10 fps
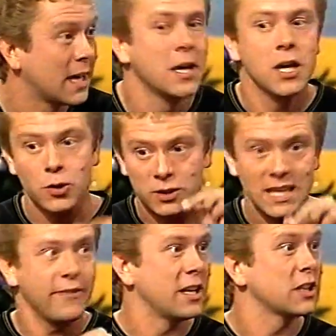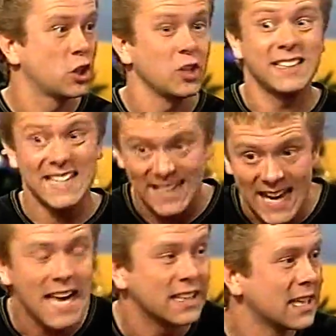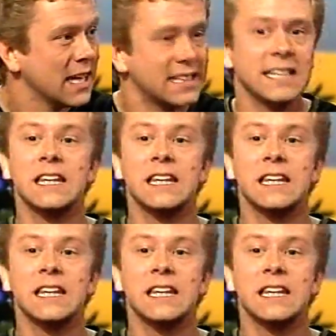who's giving as good as he gets. He says,